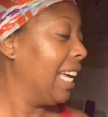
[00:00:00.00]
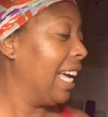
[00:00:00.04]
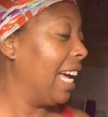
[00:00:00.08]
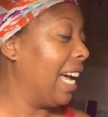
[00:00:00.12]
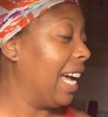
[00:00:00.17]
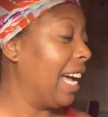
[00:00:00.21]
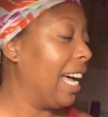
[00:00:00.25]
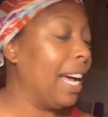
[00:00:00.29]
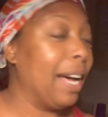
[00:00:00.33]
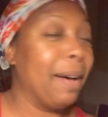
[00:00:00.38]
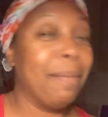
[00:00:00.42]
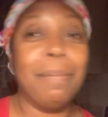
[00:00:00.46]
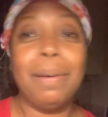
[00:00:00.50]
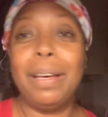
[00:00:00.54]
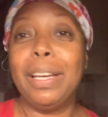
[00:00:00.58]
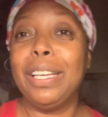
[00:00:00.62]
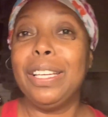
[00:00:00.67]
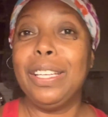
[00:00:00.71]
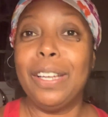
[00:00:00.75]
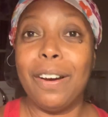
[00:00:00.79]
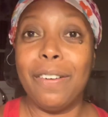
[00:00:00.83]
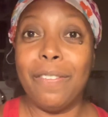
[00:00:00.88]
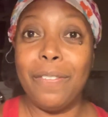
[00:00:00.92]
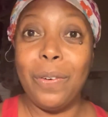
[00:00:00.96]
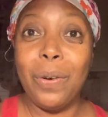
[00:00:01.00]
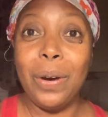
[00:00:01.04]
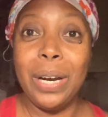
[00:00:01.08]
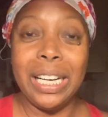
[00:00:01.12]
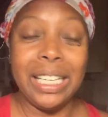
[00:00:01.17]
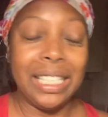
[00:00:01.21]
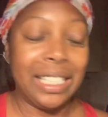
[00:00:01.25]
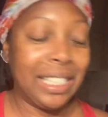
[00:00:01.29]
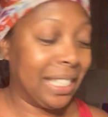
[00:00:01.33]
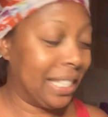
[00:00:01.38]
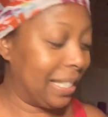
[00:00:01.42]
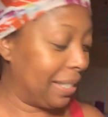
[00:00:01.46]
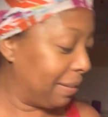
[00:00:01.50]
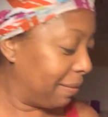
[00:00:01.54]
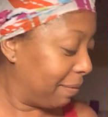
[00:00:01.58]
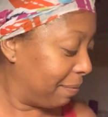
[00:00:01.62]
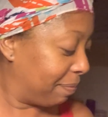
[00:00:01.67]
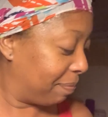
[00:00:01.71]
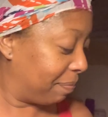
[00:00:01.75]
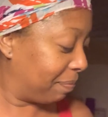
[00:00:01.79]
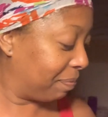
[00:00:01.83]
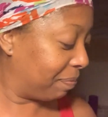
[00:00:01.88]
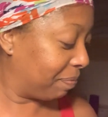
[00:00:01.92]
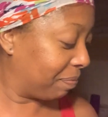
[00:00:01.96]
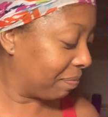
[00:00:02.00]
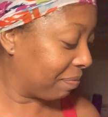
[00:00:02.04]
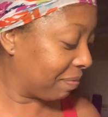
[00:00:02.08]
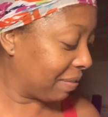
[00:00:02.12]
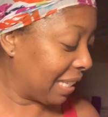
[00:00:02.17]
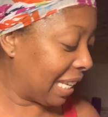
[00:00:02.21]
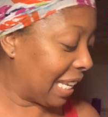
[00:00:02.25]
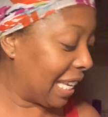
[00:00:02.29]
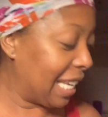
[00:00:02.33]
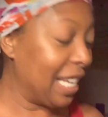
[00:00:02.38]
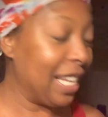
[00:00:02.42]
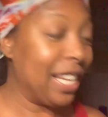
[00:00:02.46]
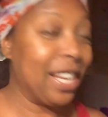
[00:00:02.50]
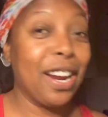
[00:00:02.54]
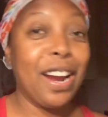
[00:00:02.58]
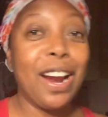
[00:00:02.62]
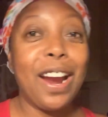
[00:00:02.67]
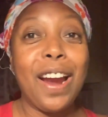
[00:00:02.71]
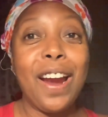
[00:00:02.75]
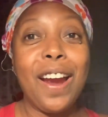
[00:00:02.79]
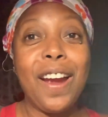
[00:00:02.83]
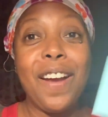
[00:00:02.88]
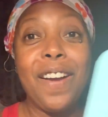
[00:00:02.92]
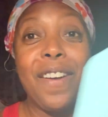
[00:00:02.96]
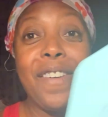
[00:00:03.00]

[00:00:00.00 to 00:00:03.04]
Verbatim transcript: Um, your voice. Your